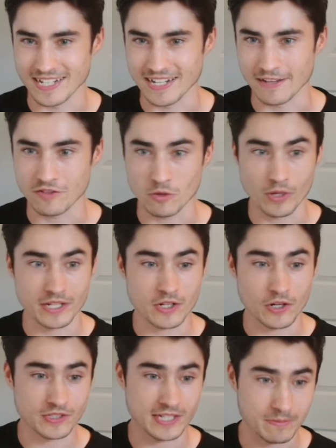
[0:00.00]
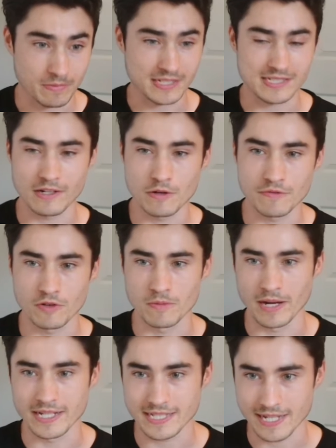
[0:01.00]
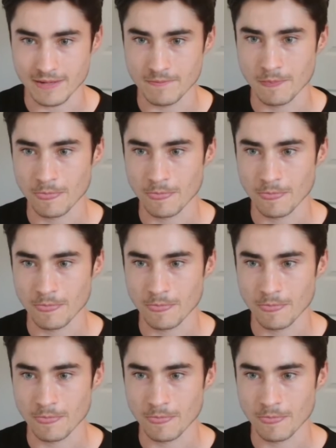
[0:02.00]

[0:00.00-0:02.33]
And if you want to contact myself or my team,